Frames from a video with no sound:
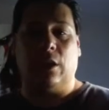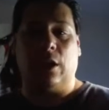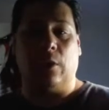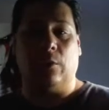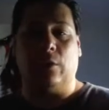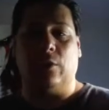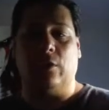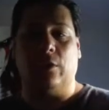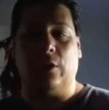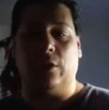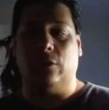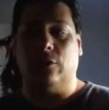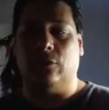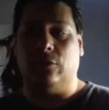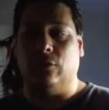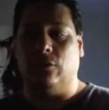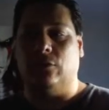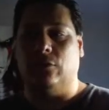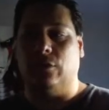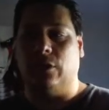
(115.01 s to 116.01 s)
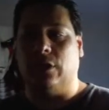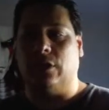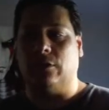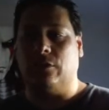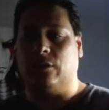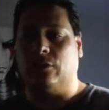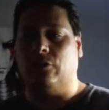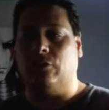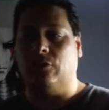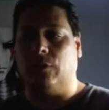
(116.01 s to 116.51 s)
I'm going to
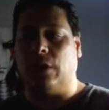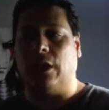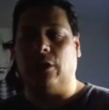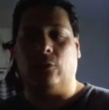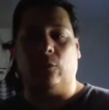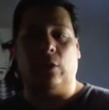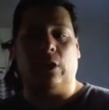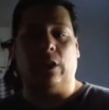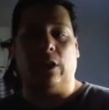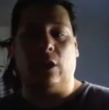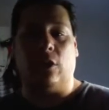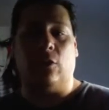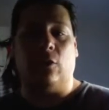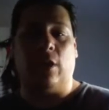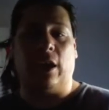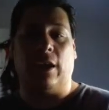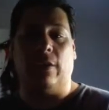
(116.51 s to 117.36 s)
assume. I don't really know.